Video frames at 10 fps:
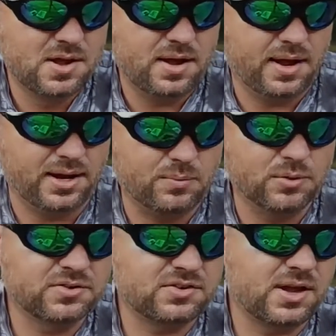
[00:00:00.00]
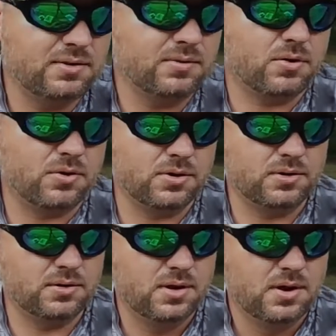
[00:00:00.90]
And I will say
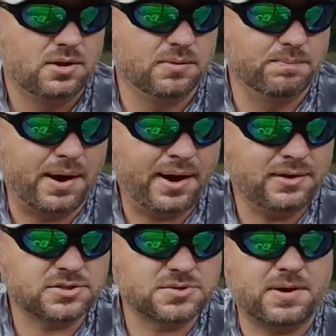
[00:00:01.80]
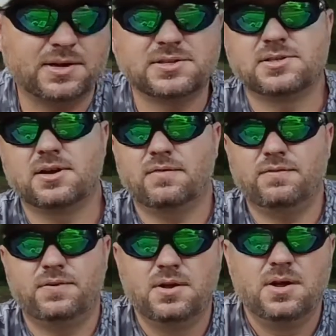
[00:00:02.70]
on the biospawn stuff,
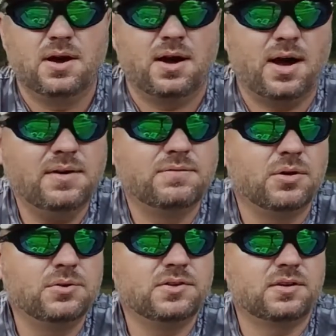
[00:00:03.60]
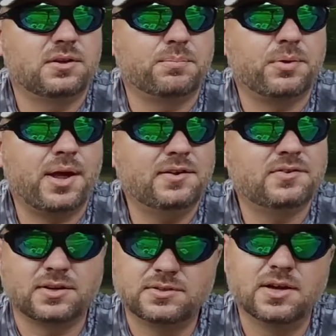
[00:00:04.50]
I have noticed that the
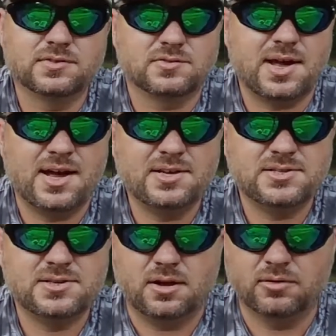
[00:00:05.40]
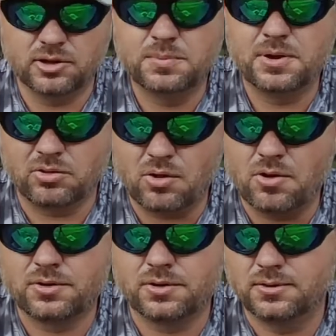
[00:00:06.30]
plastic does last a little bit
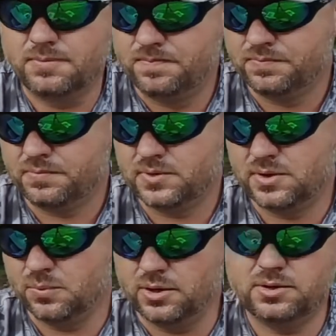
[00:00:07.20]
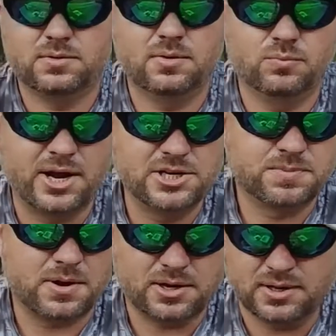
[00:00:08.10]
longer than what Rage
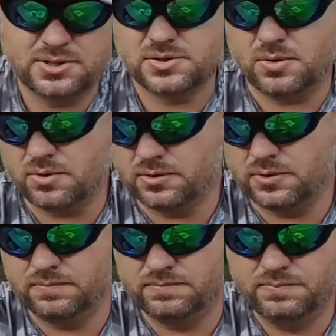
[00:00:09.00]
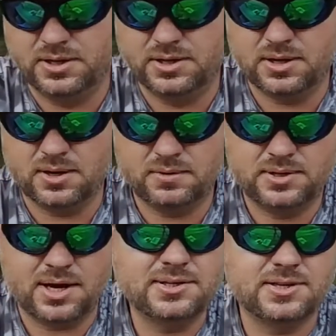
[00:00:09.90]
products or the
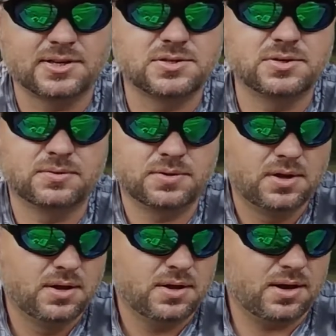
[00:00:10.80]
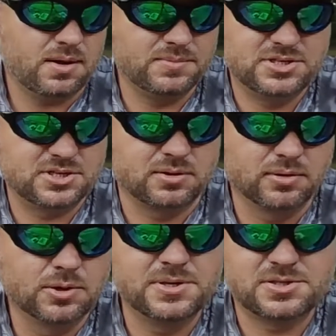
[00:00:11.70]
Keitechs do. It's just a
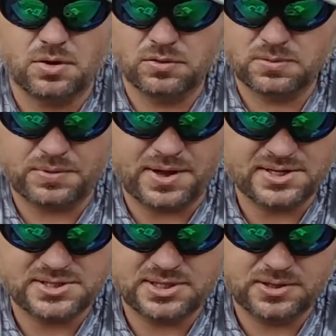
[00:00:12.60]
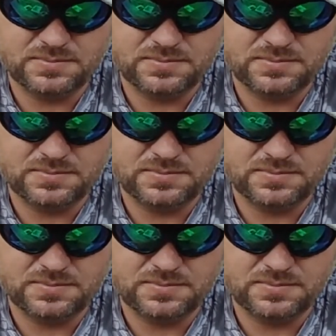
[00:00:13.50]
little bit stronger plastic.